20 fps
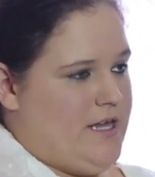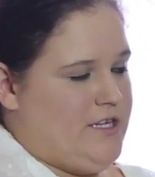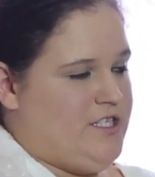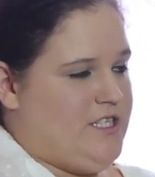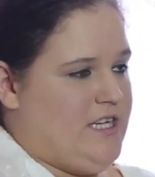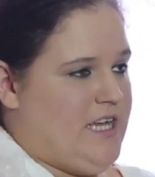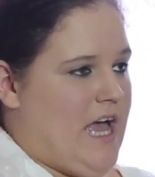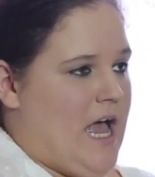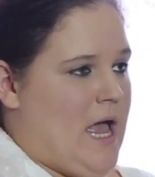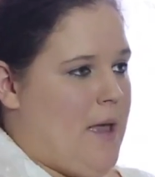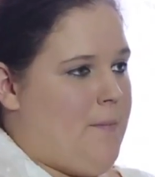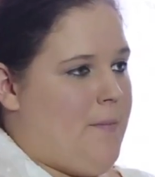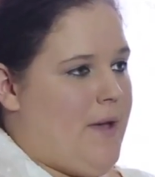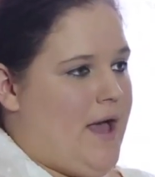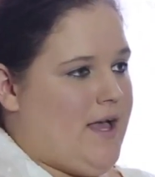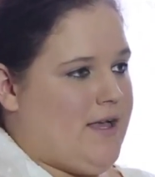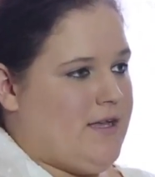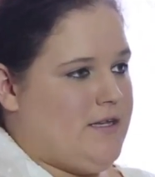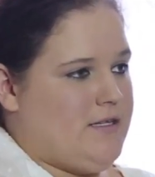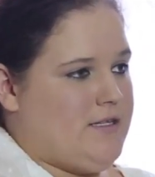and she came
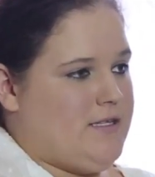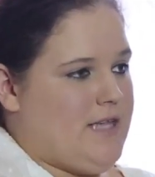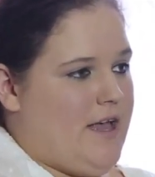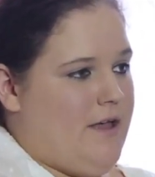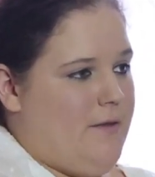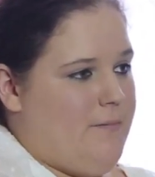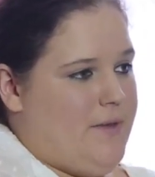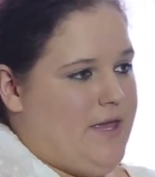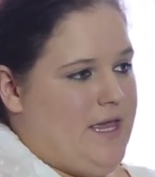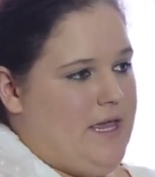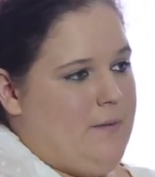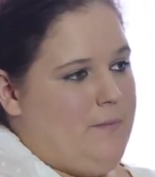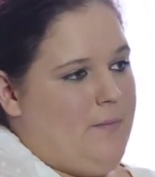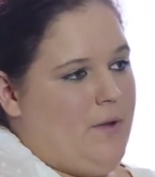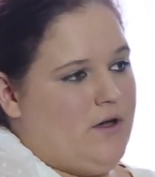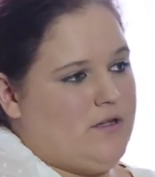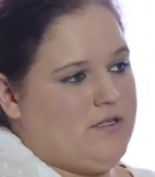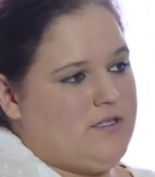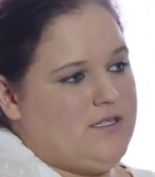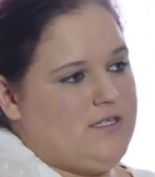back as being
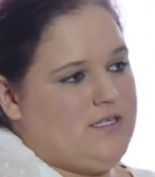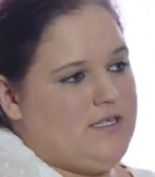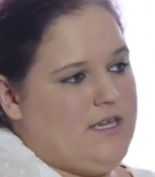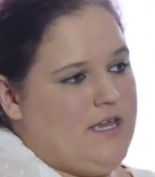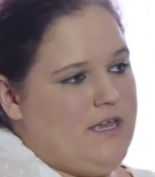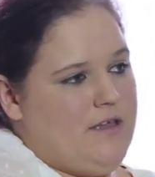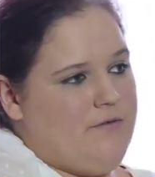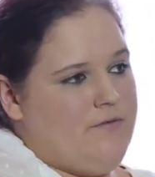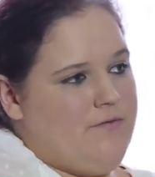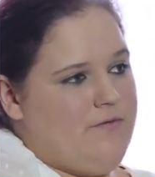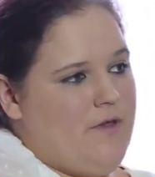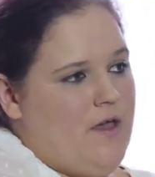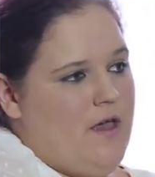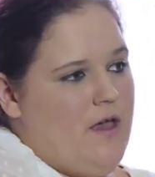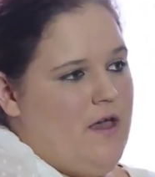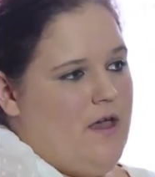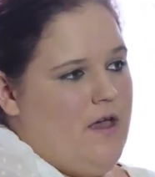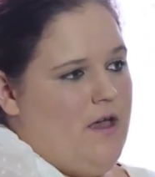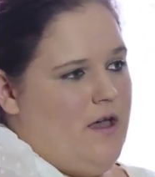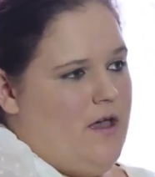positive,
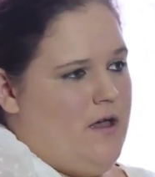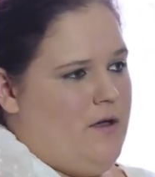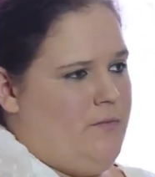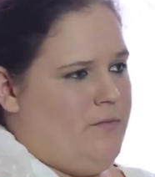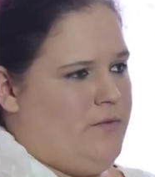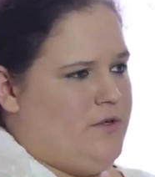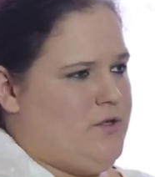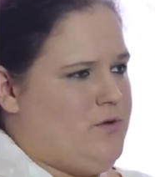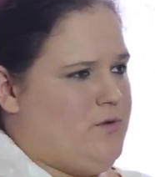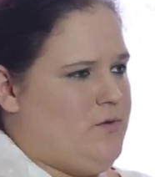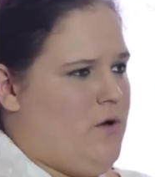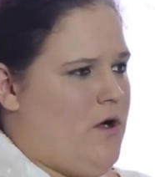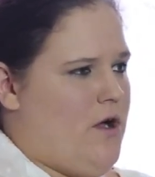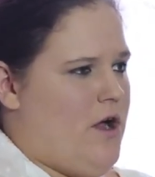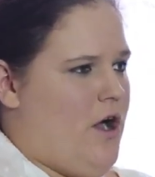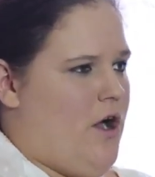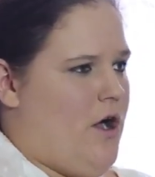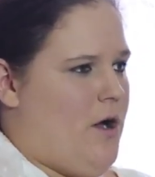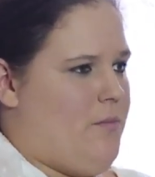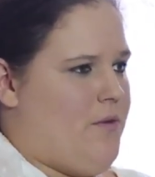which was quite
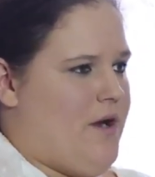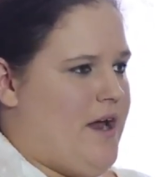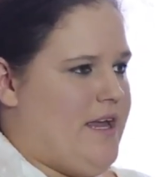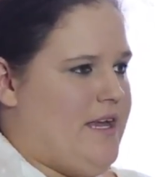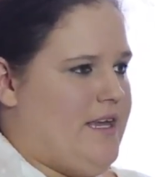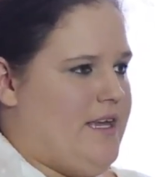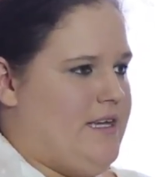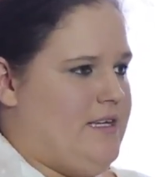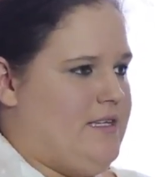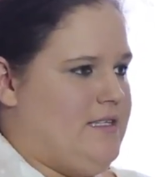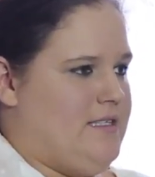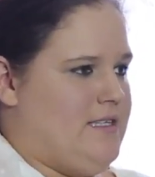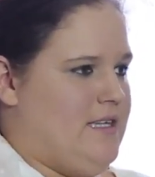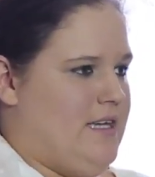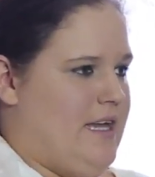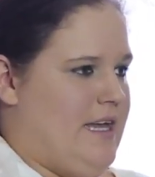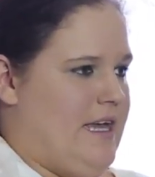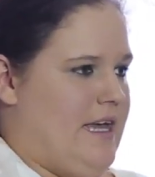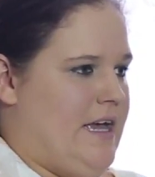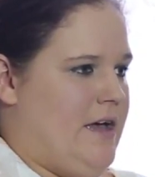heartbreaking to
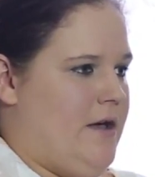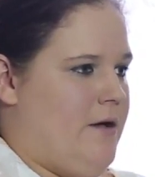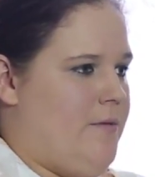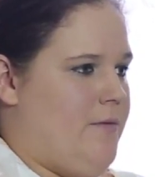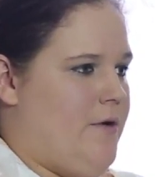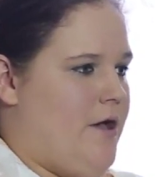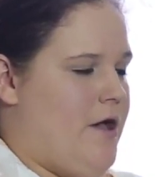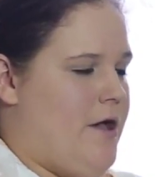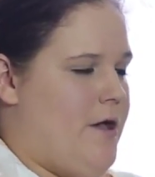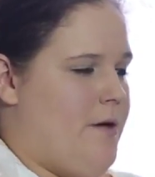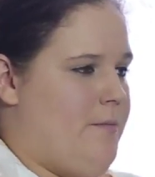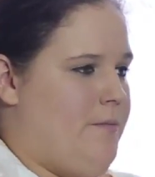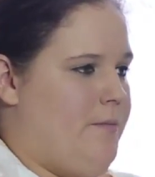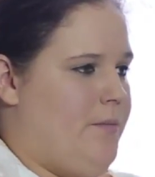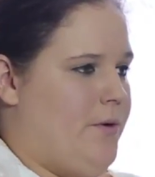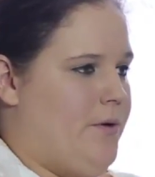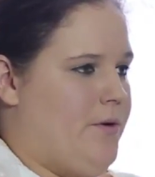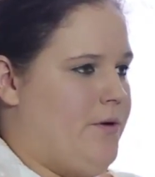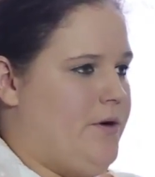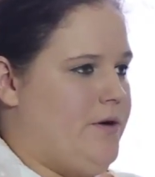hear,
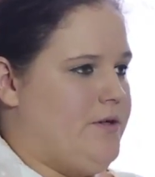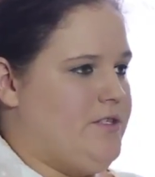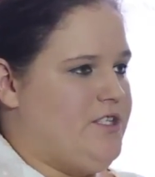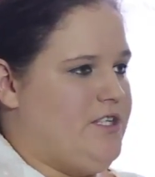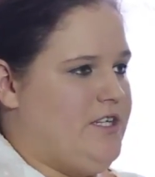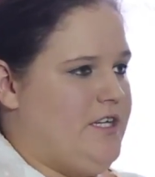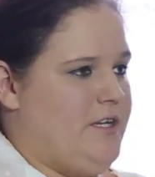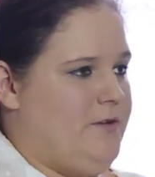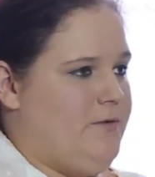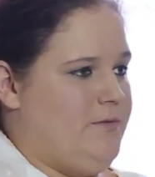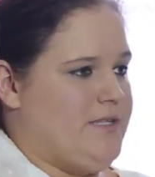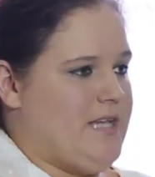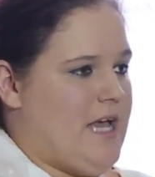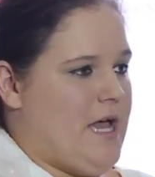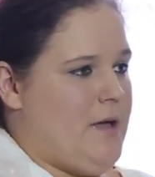but she was